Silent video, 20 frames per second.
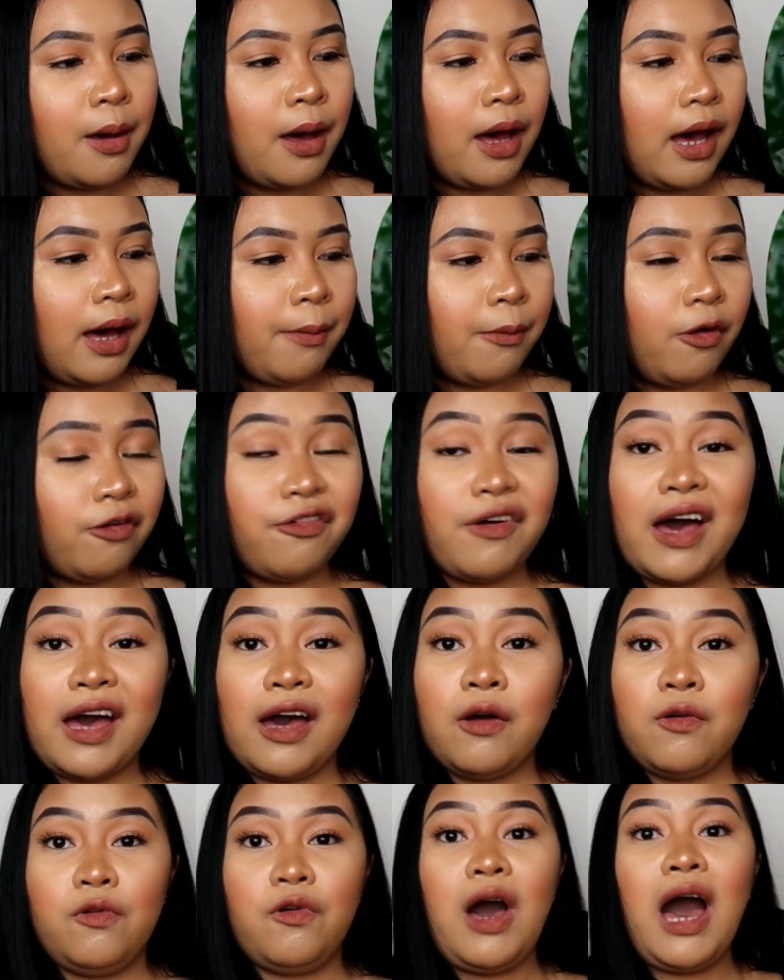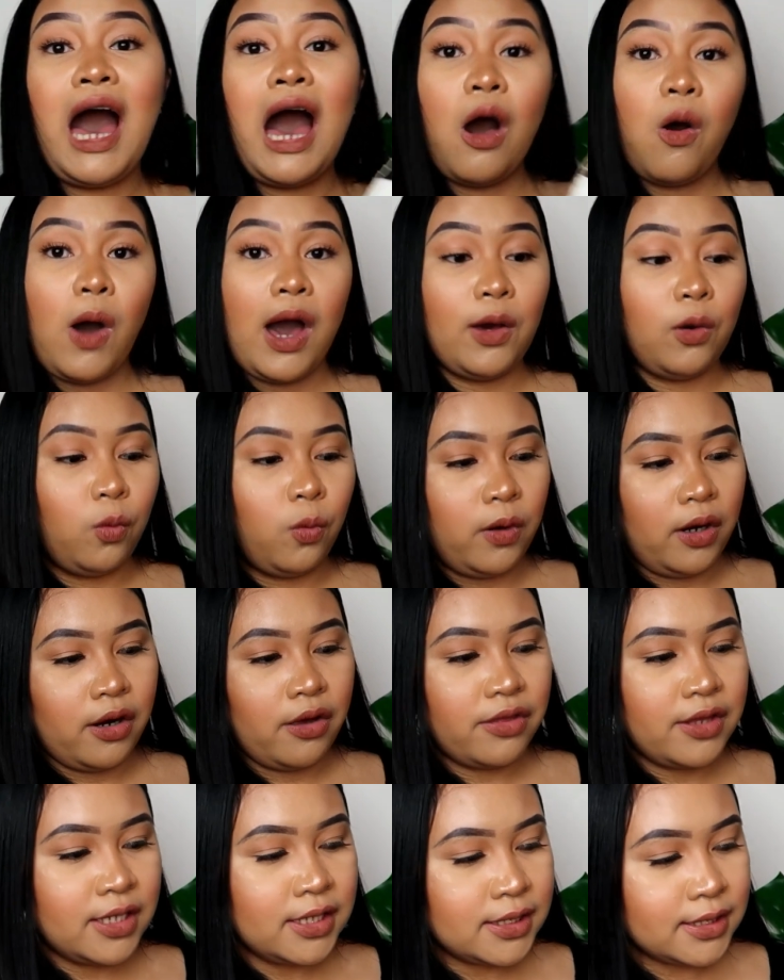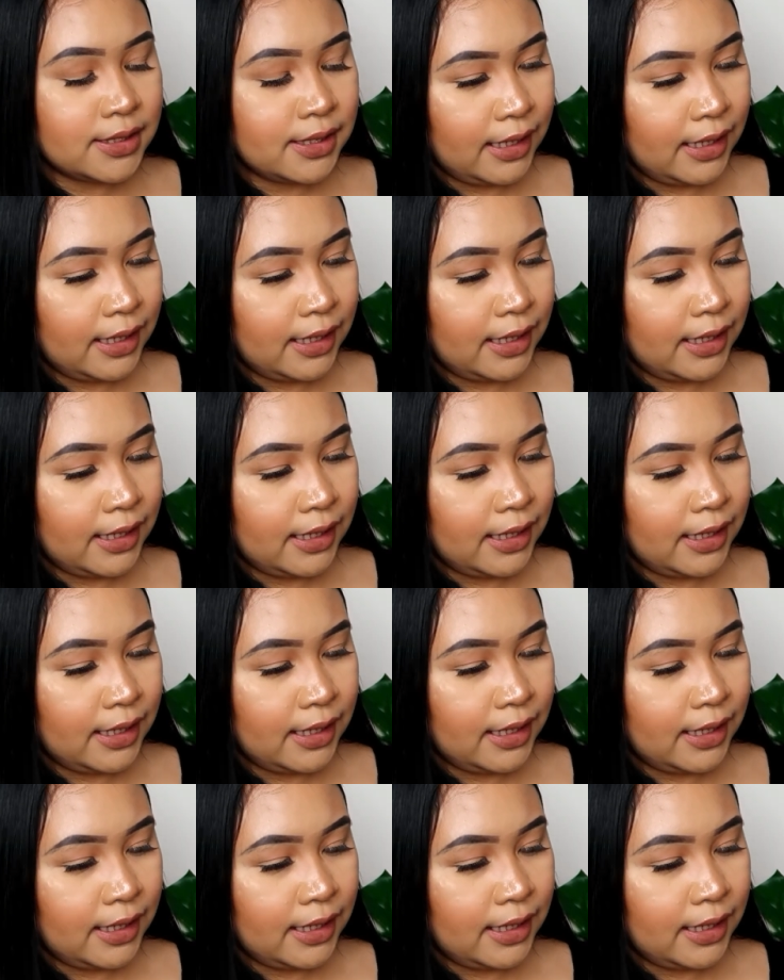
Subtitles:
of how I wear this.